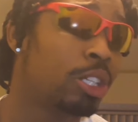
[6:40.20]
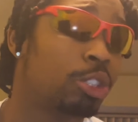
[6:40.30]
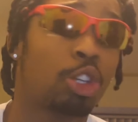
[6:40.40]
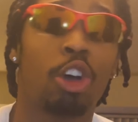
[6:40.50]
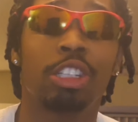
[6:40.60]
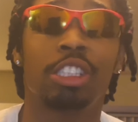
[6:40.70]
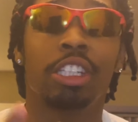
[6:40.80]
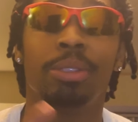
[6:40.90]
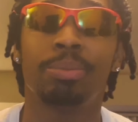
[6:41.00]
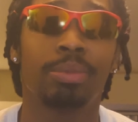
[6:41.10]
tossed it
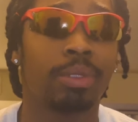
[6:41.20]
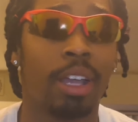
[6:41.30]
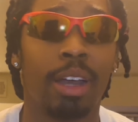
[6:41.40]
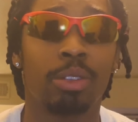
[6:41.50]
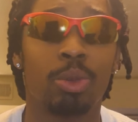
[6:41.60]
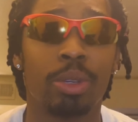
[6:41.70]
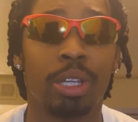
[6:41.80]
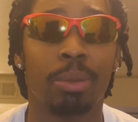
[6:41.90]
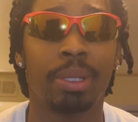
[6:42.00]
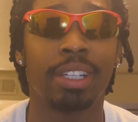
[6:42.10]
out the
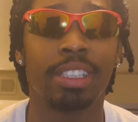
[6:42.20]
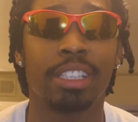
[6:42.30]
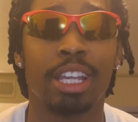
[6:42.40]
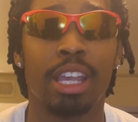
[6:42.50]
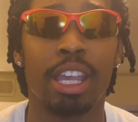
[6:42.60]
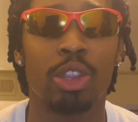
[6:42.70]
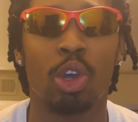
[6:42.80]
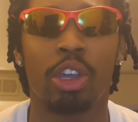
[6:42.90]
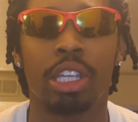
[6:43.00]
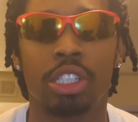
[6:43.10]
window because he, he
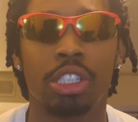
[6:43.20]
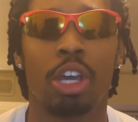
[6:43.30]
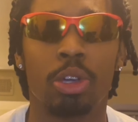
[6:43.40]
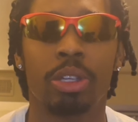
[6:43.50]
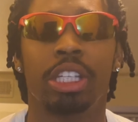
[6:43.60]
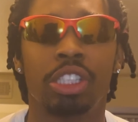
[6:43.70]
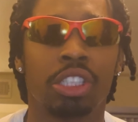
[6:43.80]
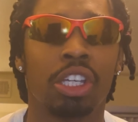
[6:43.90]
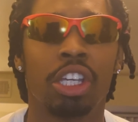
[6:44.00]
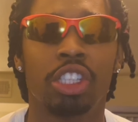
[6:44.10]
thought he stole his,
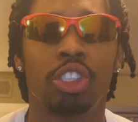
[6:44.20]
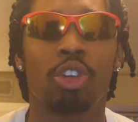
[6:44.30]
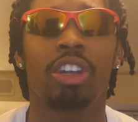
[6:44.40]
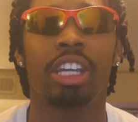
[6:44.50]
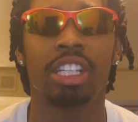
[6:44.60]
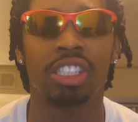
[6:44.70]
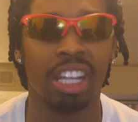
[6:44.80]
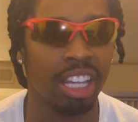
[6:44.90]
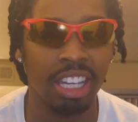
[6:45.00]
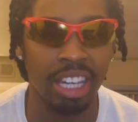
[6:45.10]
his DoorDash that
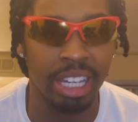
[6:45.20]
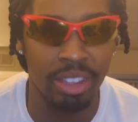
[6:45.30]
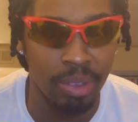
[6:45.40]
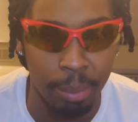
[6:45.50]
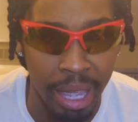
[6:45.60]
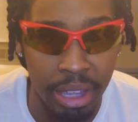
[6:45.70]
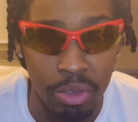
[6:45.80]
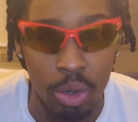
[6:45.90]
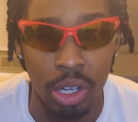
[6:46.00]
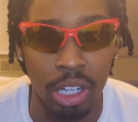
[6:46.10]
he didn't even pay for
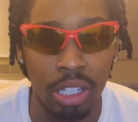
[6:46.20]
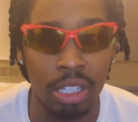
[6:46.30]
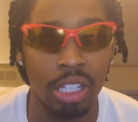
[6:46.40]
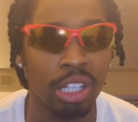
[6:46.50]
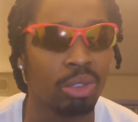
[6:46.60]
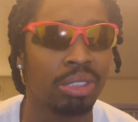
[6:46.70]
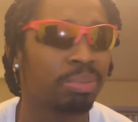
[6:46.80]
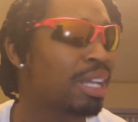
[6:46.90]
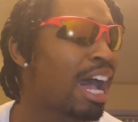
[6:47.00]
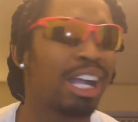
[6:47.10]
it. And it was some
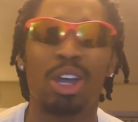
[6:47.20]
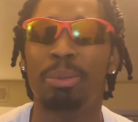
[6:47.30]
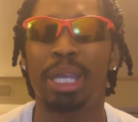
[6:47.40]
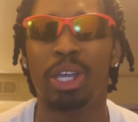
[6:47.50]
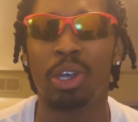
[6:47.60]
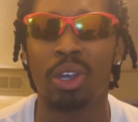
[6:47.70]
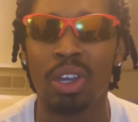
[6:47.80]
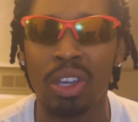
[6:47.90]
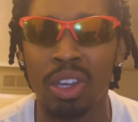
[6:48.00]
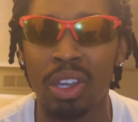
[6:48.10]
Taco Bell.
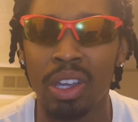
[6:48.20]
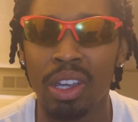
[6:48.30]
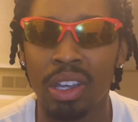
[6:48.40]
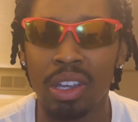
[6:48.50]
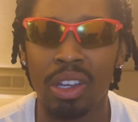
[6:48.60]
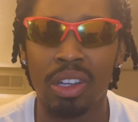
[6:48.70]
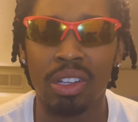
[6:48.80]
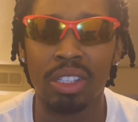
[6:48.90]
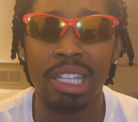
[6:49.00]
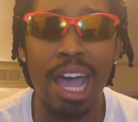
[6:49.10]

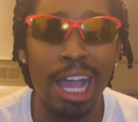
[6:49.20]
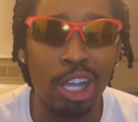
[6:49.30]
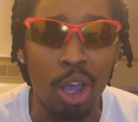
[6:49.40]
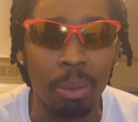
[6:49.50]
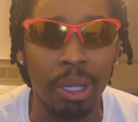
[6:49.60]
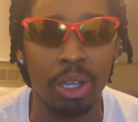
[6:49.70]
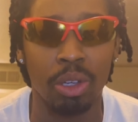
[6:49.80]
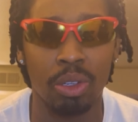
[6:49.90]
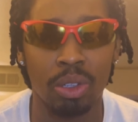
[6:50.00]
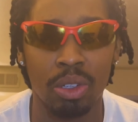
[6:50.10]
Taco Bell.
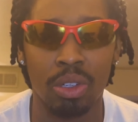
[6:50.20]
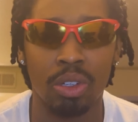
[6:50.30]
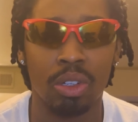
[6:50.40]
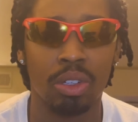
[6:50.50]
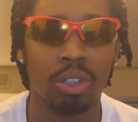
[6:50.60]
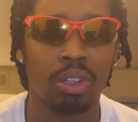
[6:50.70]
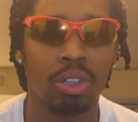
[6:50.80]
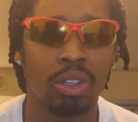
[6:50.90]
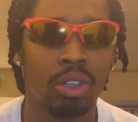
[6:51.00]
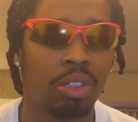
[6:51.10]

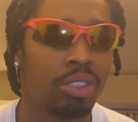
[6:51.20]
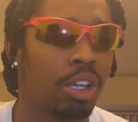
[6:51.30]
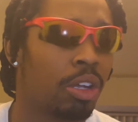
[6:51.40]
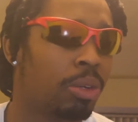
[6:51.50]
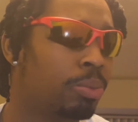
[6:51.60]
So